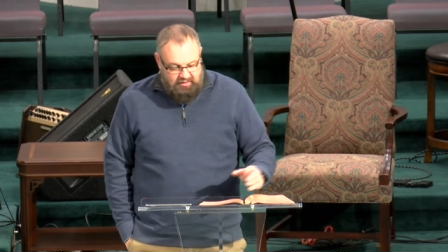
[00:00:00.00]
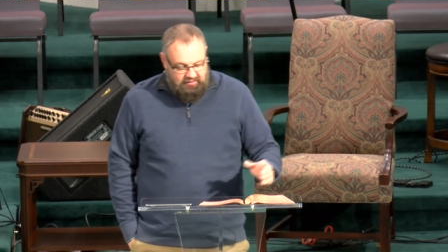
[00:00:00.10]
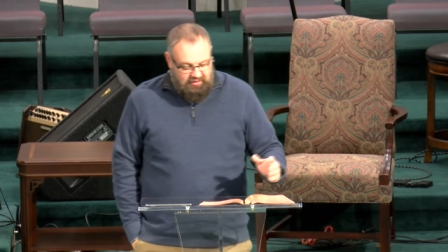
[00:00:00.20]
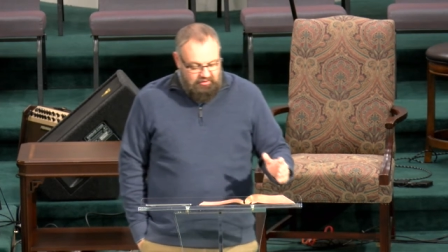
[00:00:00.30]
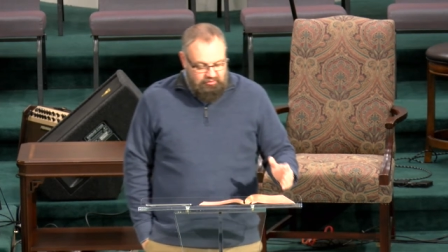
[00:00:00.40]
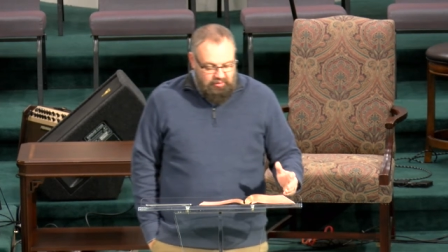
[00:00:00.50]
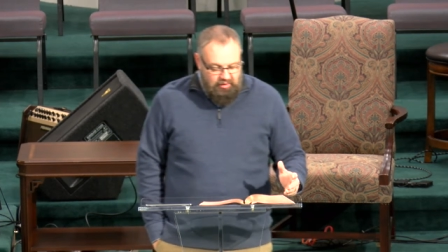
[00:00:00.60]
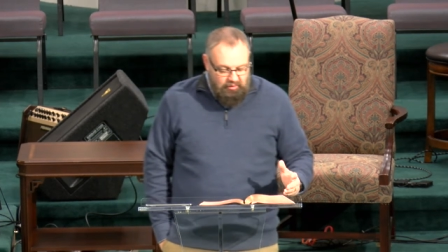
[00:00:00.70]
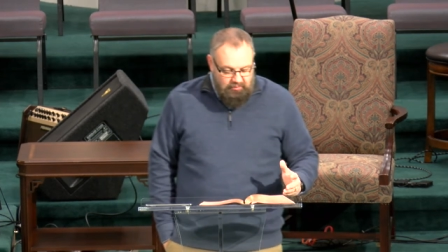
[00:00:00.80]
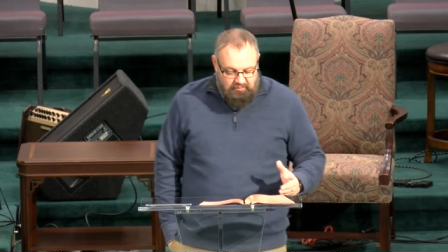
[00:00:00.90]
that
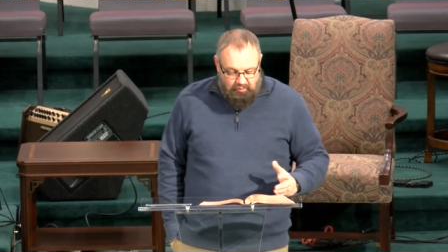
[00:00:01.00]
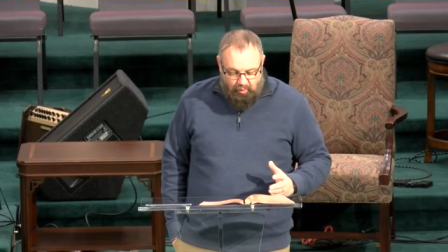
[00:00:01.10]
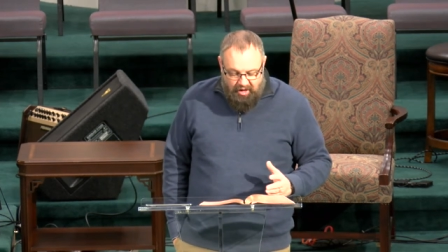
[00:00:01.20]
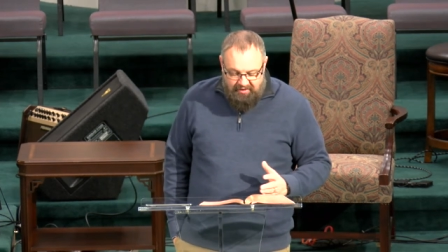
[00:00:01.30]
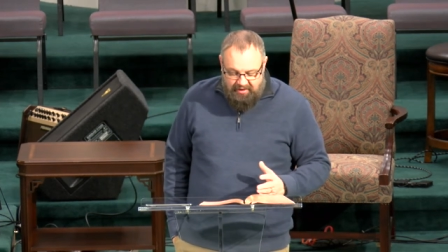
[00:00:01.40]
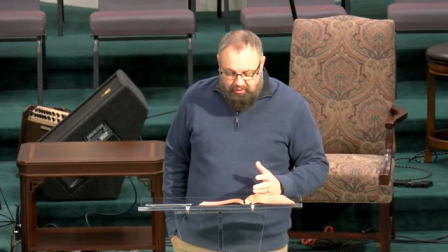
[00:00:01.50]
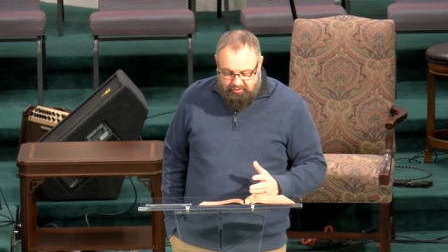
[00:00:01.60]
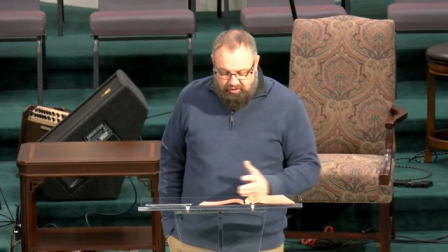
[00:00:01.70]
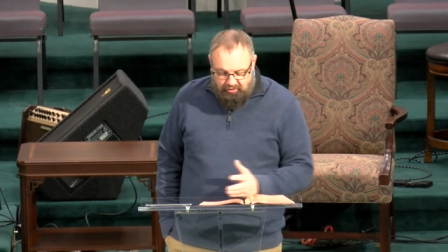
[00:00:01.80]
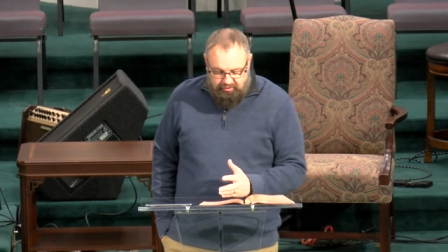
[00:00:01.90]
Israel, while they were
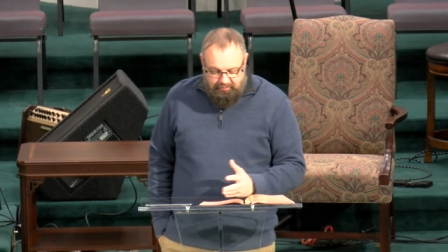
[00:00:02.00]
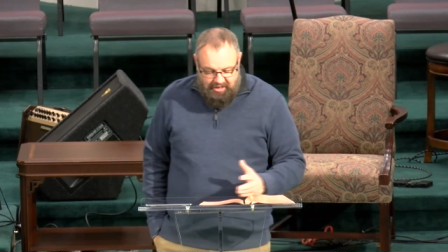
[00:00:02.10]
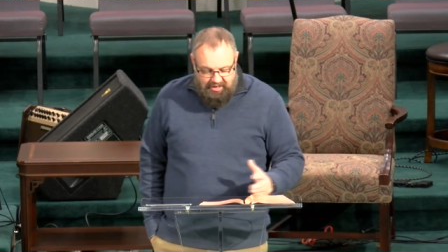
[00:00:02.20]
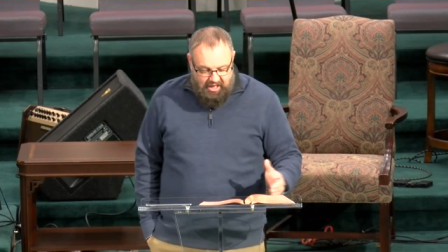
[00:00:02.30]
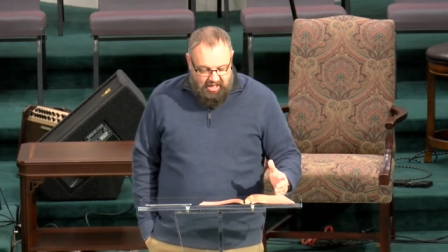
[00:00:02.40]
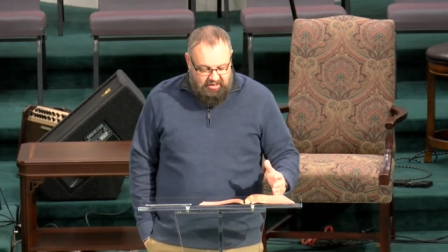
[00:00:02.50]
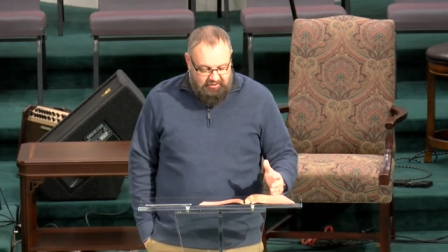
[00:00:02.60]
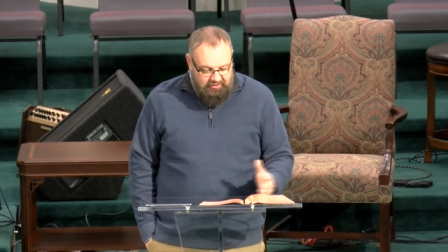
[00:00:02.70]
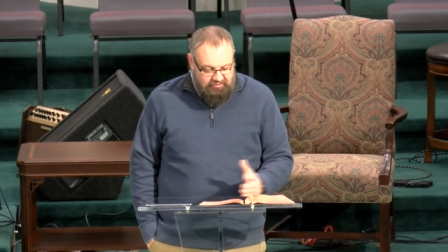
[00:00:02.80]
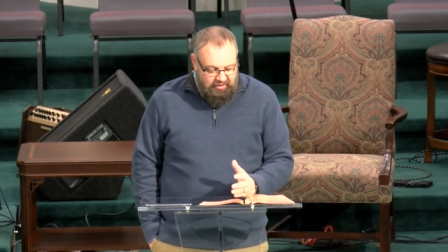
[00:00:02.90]
chosen by God
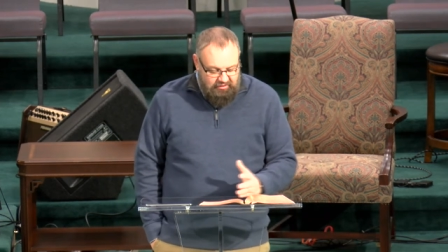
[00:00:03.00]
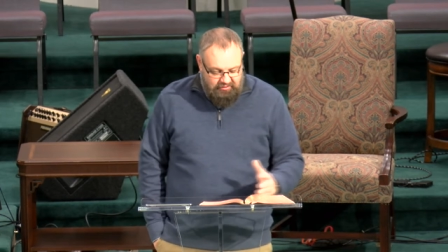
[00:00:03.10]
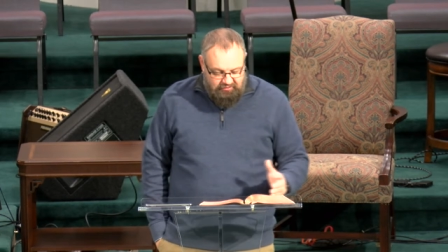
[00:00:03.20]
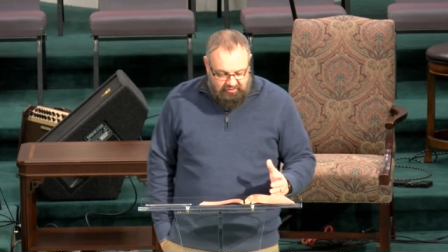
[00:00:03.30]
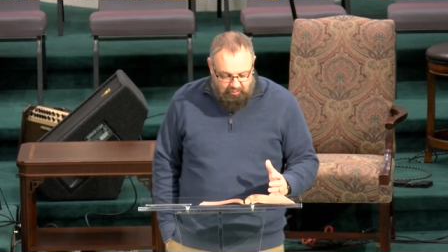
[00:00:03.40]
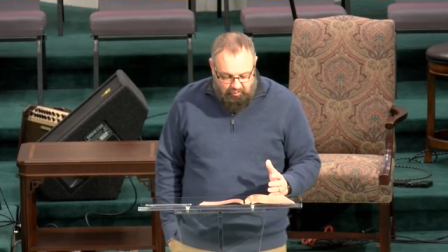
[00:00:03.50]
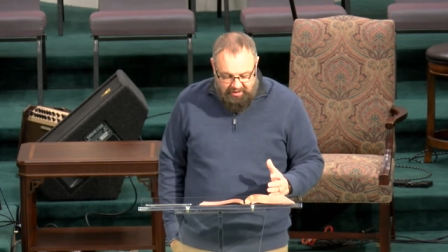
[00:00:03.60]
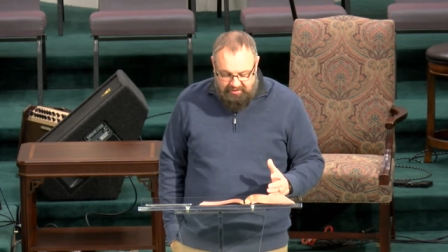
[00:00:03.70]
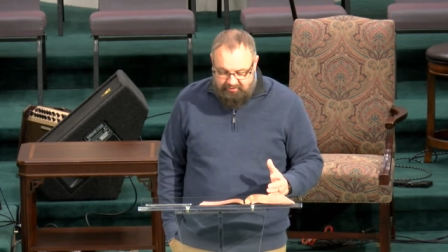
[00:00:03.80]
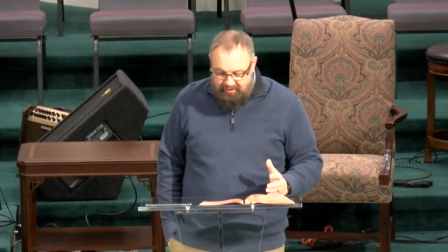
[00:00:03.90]
and distinct in some
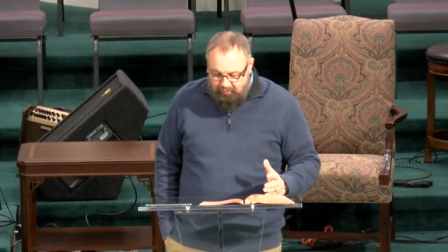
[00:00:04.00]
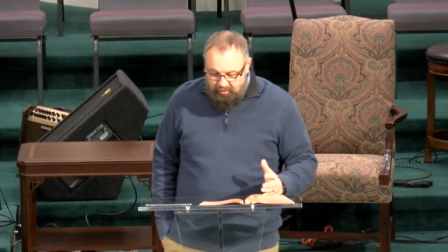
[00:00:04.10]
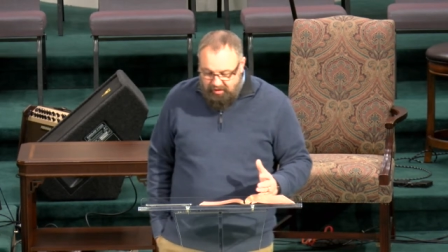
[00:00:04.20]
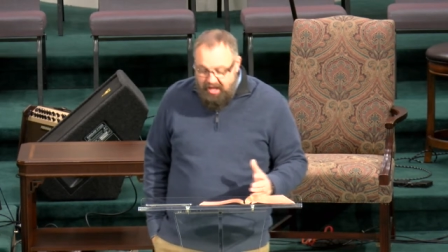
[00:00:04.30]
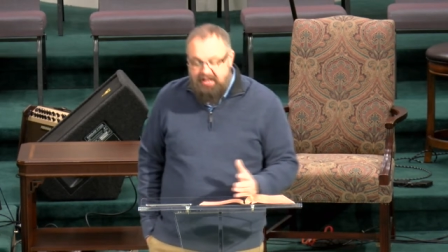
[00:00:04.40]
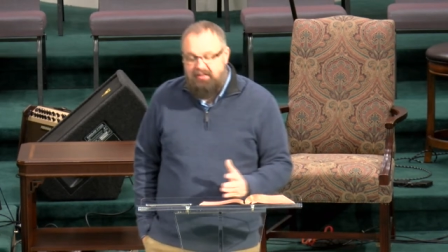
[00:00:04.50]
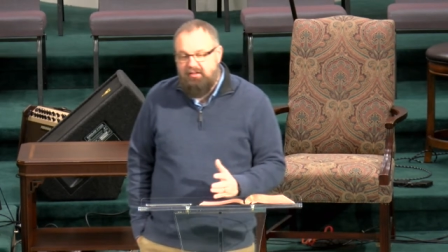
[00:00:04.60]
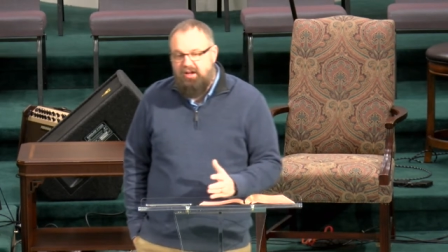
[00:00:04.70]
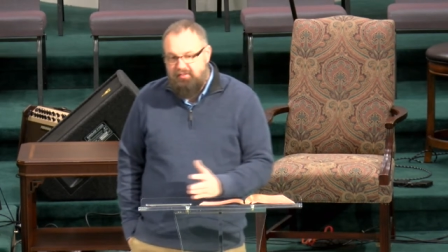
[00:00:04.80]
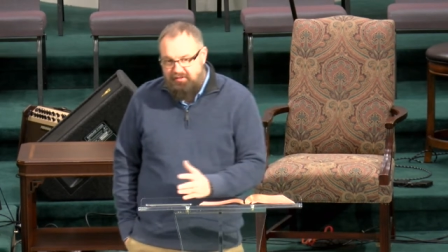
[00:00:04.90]
ways, they were like
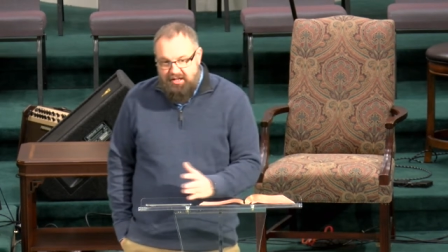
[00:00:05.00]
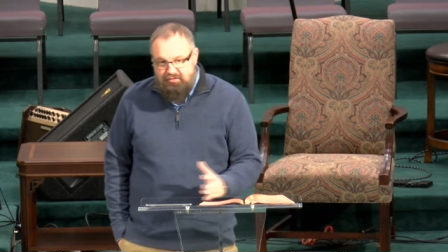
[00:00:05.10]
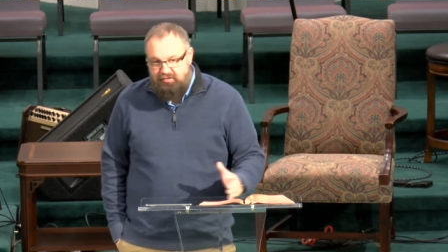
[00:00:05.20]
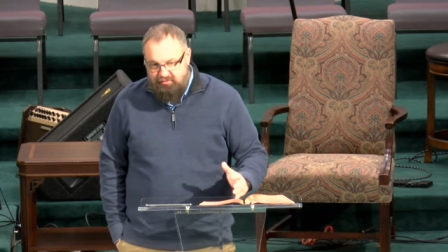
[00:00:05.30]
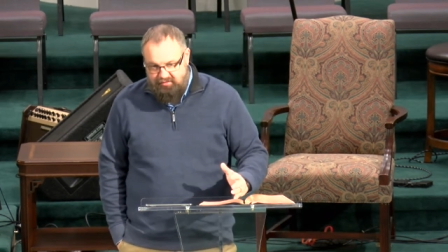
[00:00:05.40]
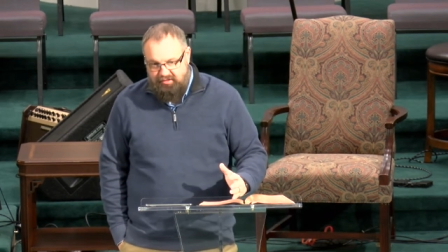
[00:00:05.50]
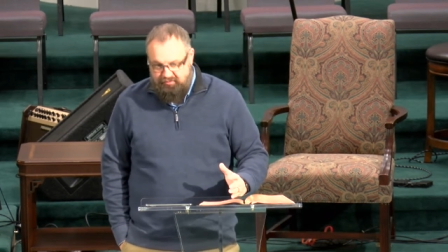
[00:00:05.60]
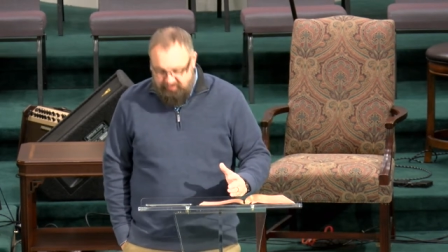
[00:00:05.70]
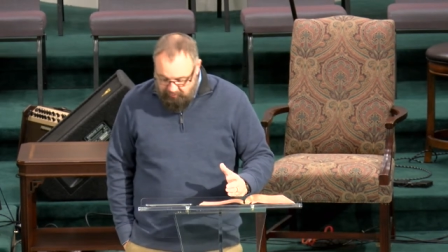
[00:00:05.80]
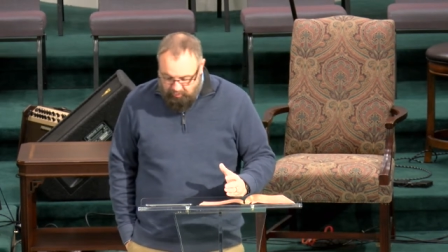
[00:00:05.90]
other nations in
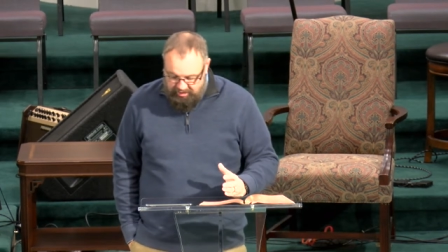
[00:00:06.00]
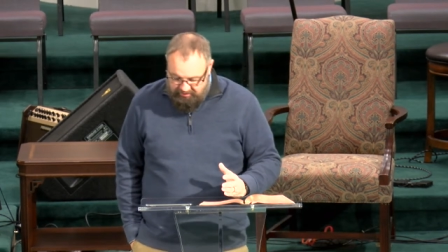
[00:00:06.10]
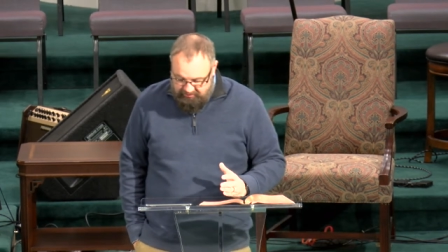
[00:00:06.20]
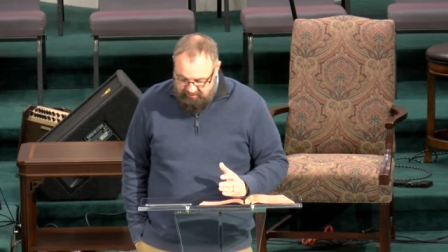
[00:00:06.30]
some ways.